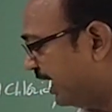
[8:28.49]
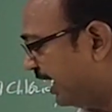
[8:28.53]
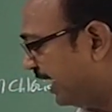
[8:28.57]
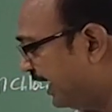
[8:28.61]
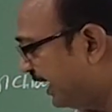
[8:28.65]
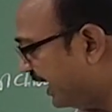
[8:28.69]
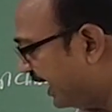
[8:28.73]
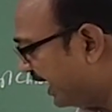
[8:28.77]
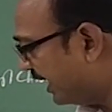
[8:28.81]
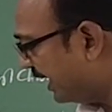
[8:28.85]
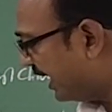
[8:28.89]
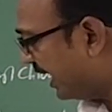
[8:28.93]

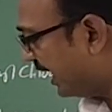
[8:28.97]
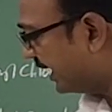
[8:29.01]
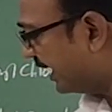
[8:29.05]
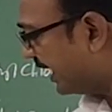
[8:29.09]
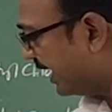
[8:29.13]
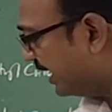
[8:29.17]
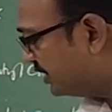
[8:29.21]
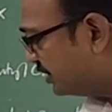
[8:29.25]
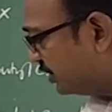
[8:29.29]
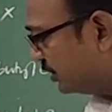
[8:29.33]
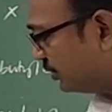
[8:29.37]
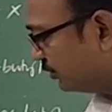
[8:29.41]
It is
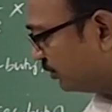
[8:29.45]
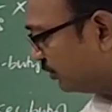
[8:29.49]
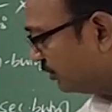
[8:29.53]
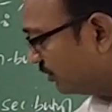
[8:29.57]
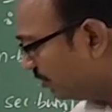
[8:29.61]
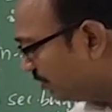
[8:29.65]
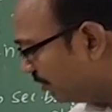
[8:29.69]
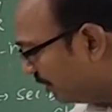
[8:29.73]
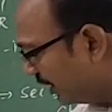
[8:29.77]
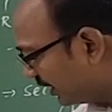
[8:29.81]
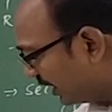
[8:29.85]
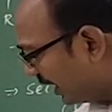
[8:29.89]
attached
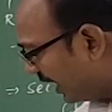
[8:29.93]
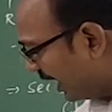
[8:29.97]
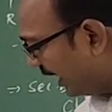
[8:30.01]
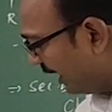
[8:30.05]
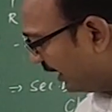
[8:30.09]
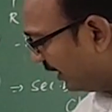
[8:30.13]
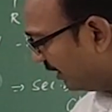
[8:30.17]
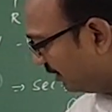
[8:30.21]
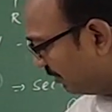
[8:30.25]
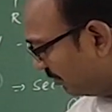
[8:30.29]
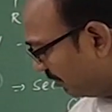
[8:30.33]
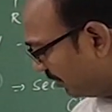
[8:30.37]
to
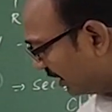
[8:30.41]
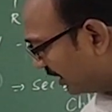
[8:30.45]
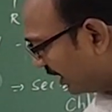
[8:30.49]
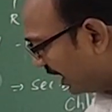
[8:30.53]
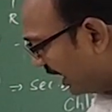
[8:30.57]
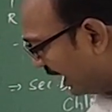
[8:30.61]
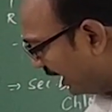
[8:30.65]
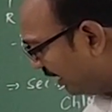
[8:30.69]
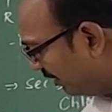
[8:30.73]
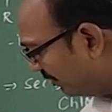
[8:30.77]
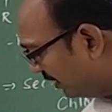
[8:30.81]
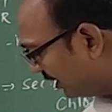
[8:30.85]
methyl,
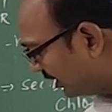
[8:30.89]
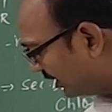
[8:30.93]
methyl,